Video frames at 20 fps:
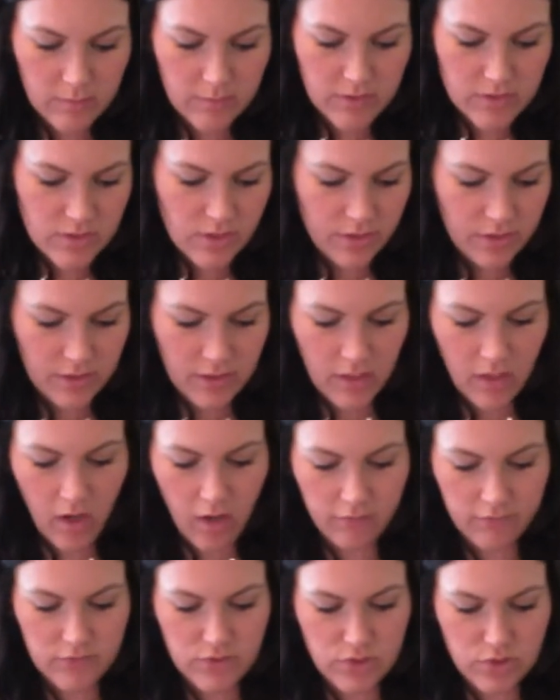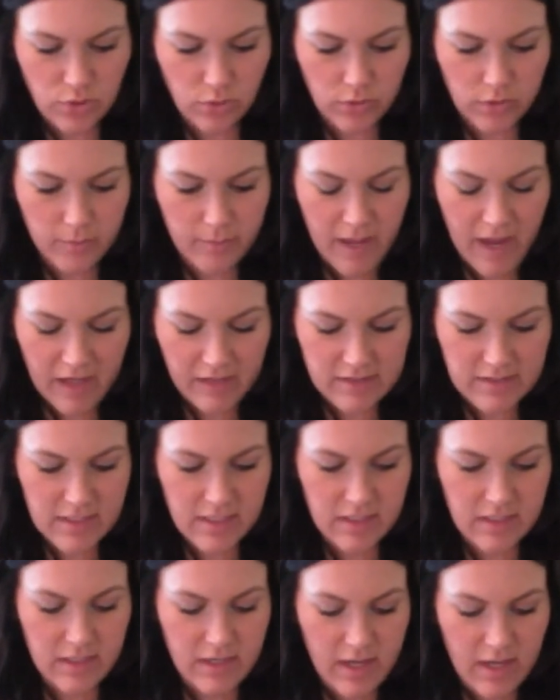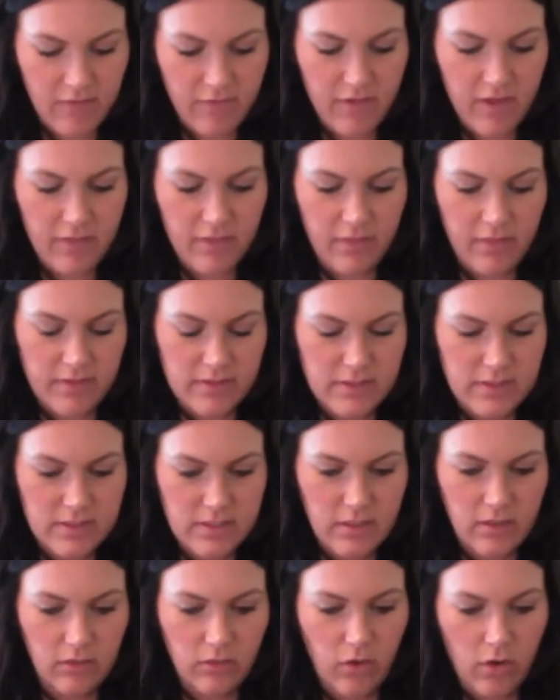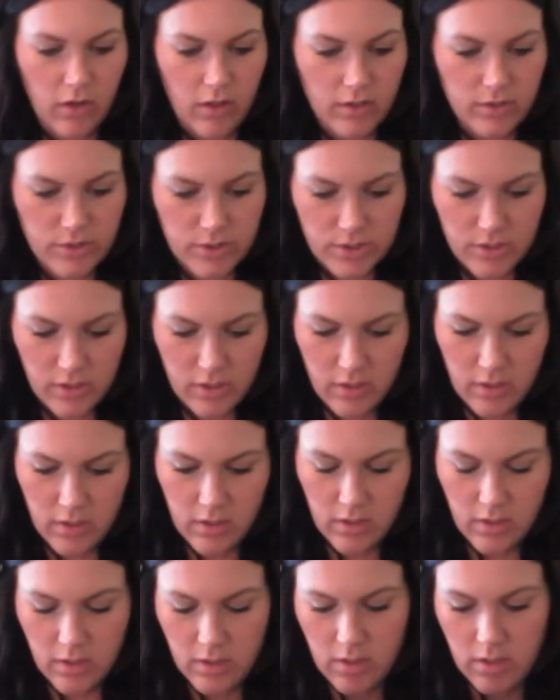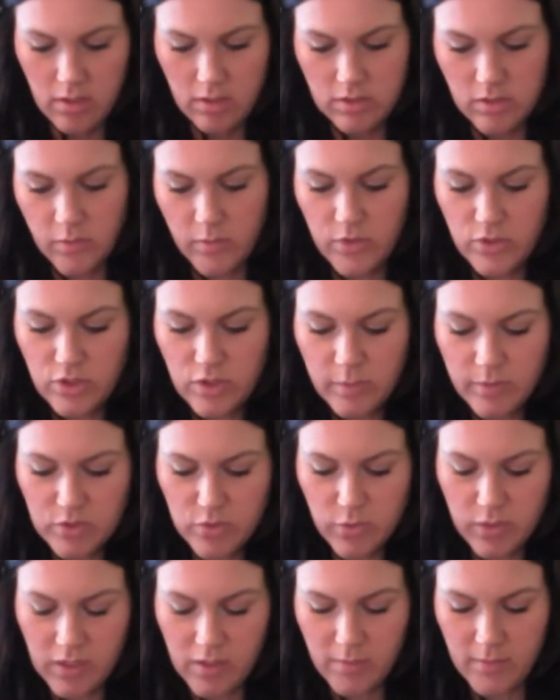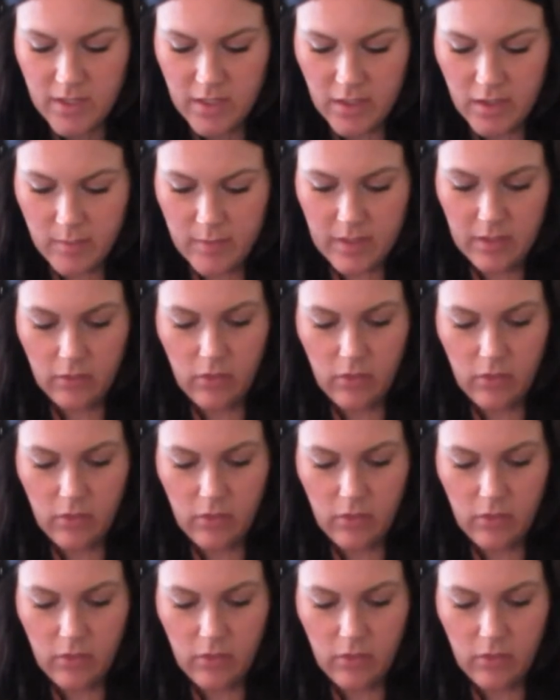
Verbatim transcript: Maternity Off the Shoulder Maxi in Navy, and then this is in a large. So I'm usually between a medium and a